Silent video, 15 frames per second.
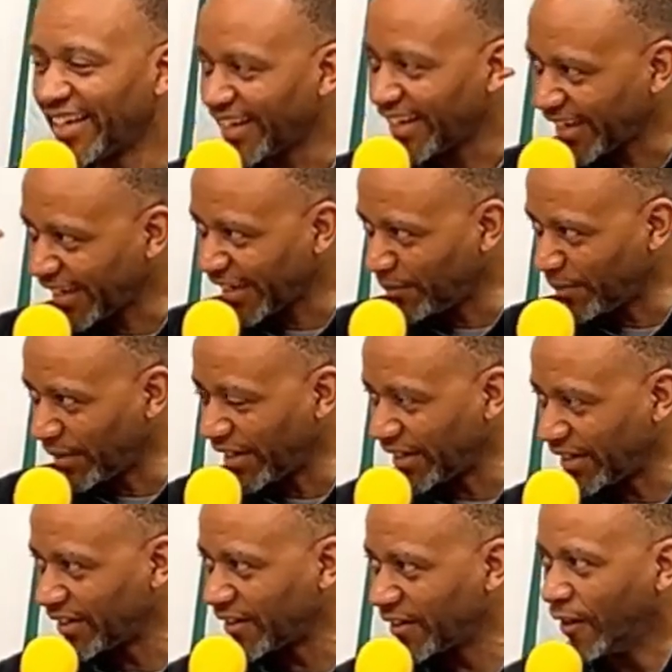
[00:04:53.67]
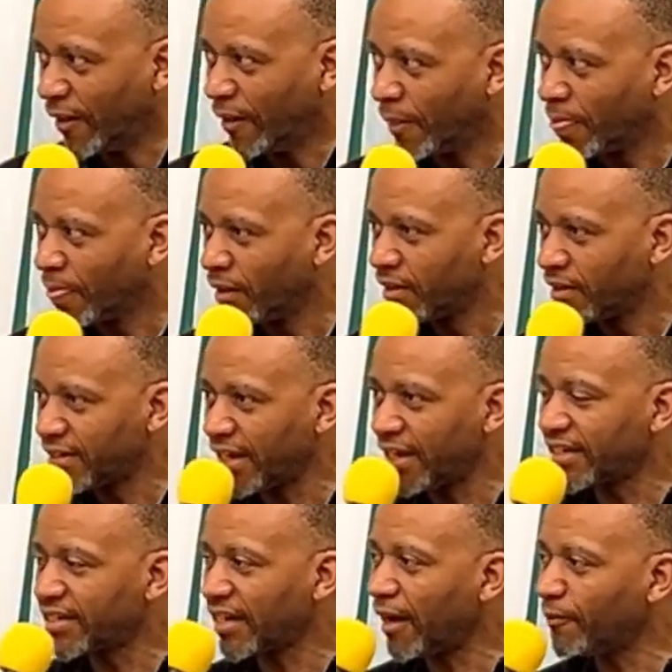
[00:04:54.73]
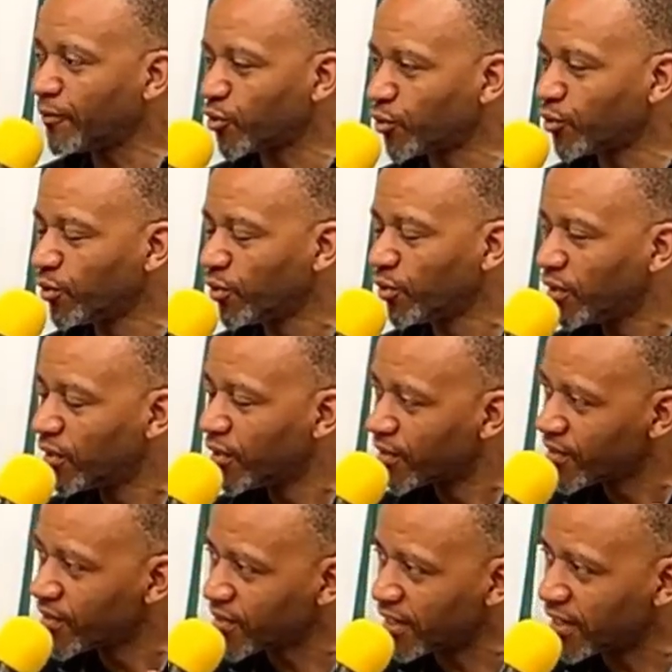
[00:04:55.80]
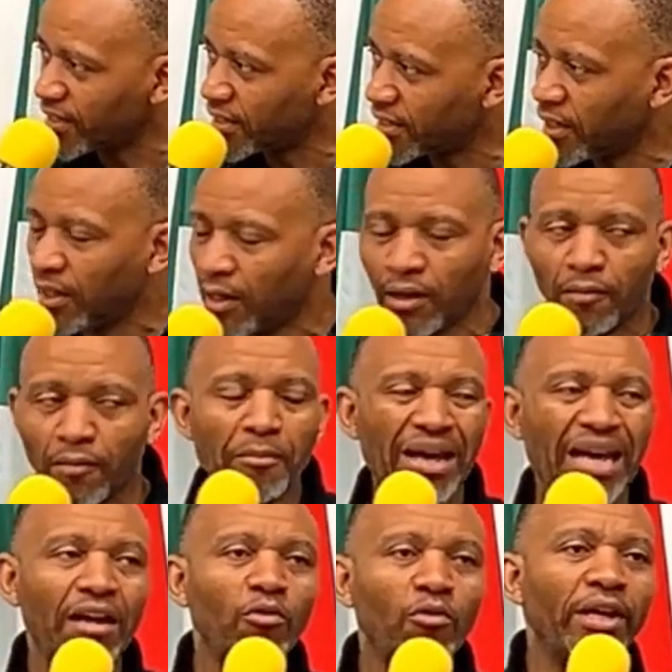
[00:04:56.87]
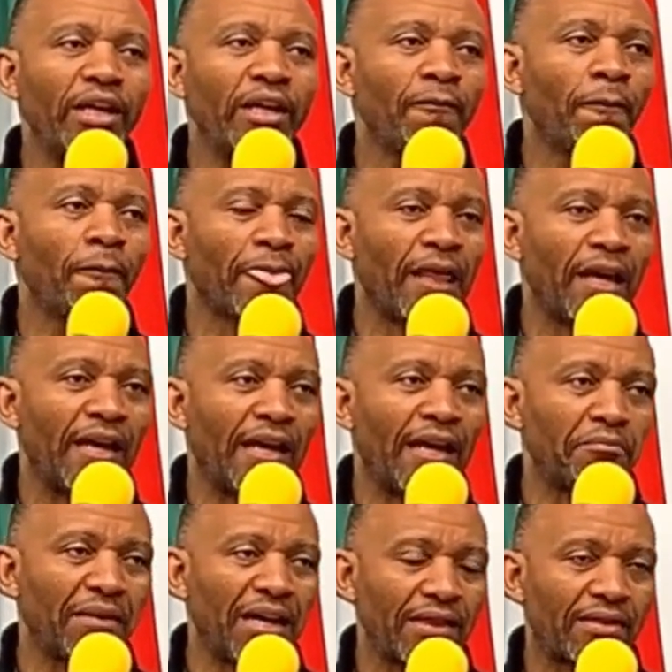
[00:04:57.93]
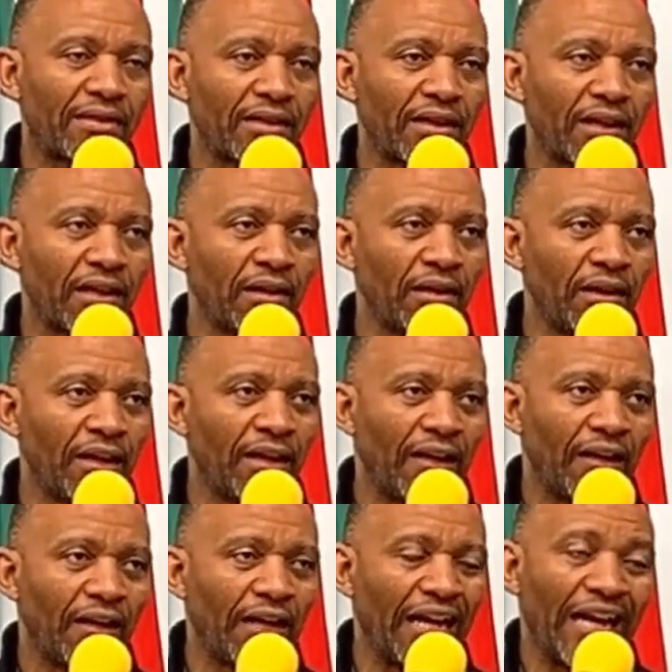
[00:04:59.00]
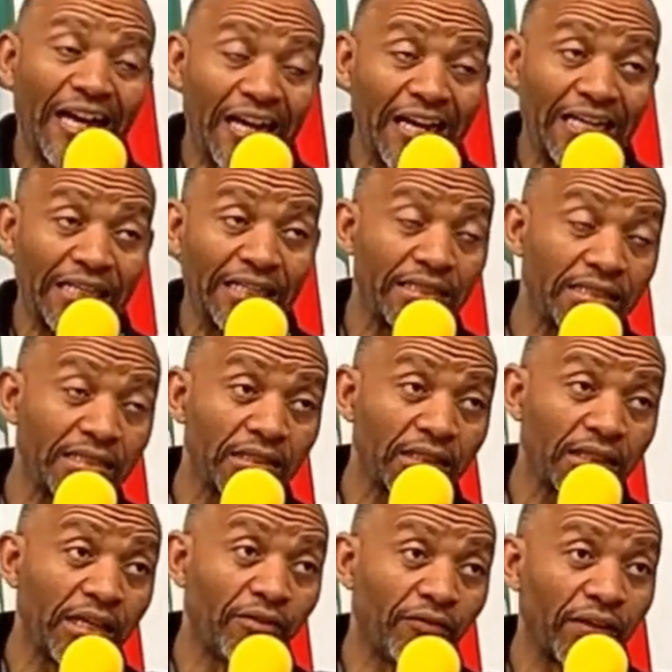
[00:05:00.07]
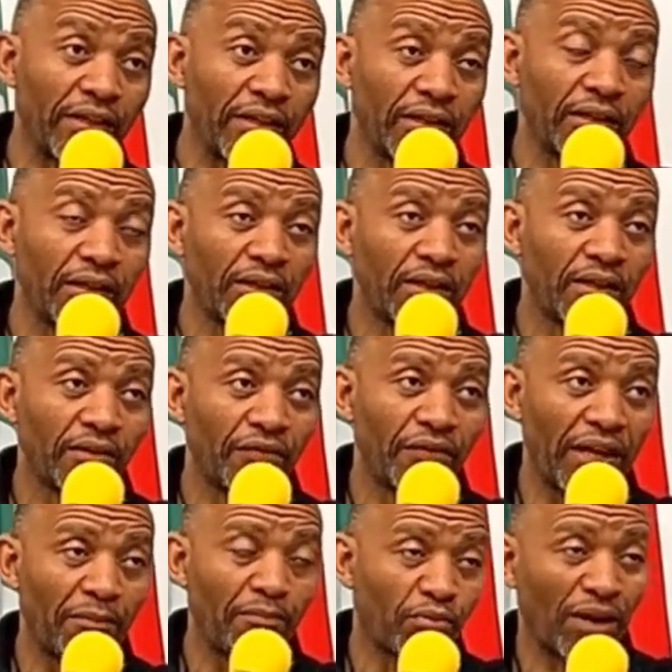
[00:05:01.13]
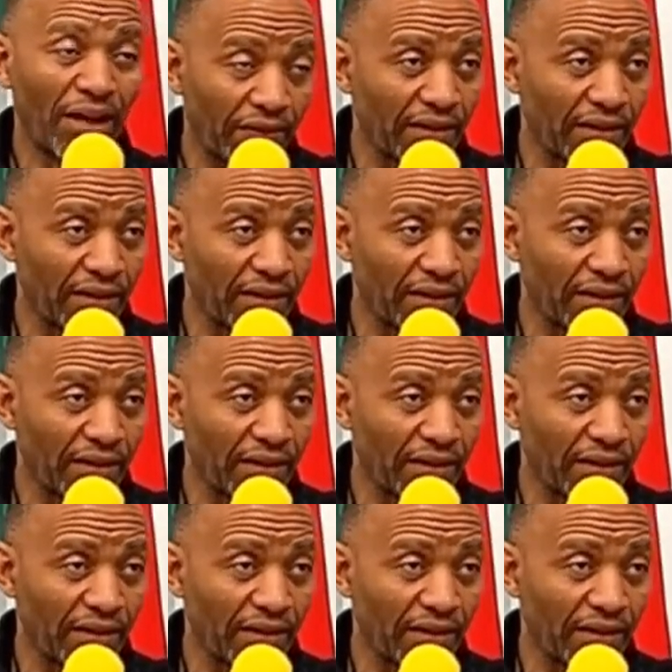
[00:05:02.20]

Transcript: Amen. Take time to sit. Mary and Martha and even their brother